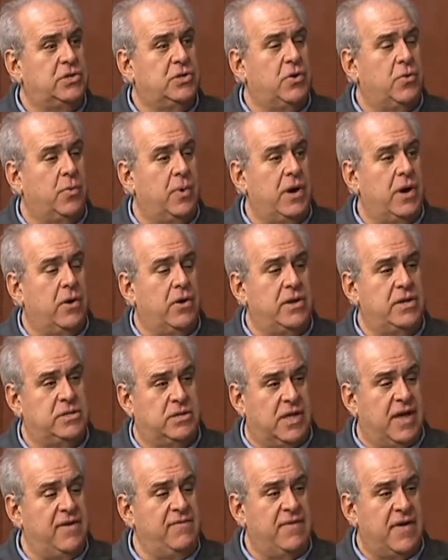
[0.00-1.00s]
career, his
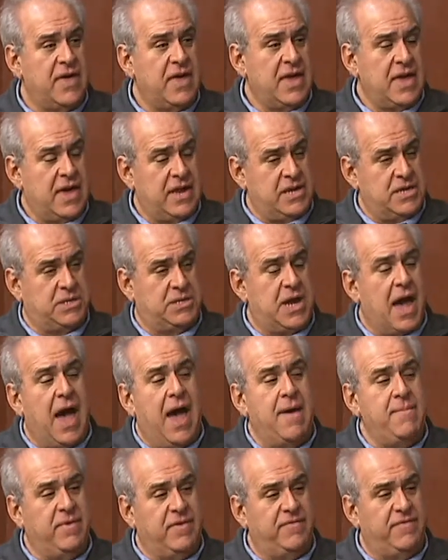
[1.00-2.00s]
life, and his
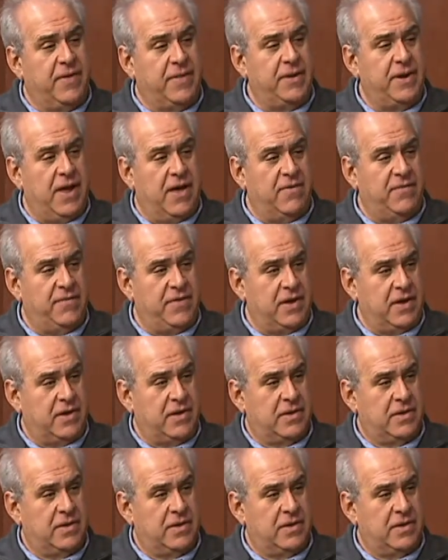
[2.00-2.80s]
time in Philadelphia.